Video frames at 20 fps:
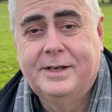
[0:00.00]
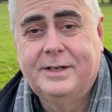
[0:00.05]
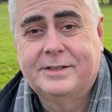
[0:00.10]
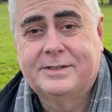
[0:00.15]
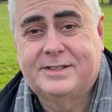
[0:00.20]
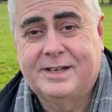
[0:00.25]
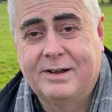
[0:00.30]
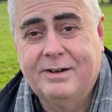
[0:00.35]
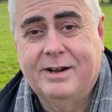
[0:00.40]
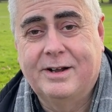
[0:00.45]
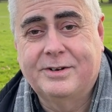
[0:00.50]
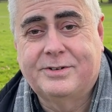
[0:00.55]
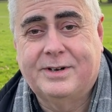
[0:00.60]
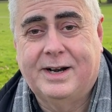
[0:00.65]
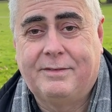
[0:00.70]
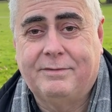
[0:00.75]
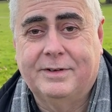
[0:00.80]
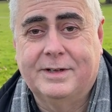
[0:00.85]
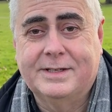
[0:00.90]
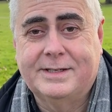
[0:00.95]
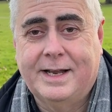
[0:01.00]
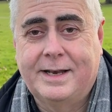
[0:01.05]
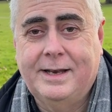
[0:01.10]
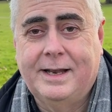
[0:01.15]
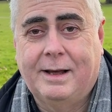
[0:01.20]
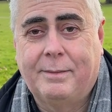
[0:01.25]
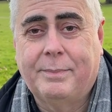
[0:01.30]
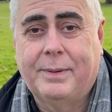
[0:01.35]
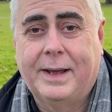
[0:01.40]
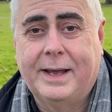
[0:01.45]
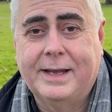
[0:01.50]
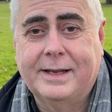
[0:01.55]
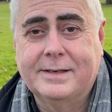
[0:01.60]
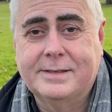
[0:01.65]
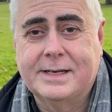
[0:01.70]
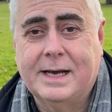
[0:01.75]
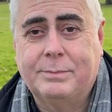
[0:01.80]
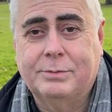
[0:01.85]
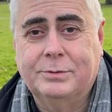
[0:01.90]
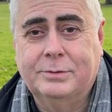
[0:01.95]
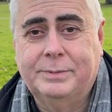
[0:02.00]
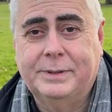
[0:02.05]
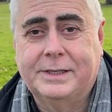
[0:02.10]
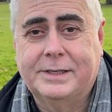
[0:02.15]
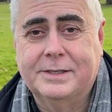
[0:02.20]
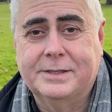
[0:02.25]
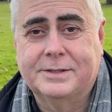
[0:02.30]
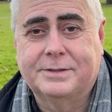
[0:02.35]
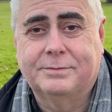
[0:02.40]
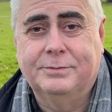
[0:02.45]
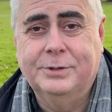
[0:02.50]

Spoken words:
solo travellers end up paying double because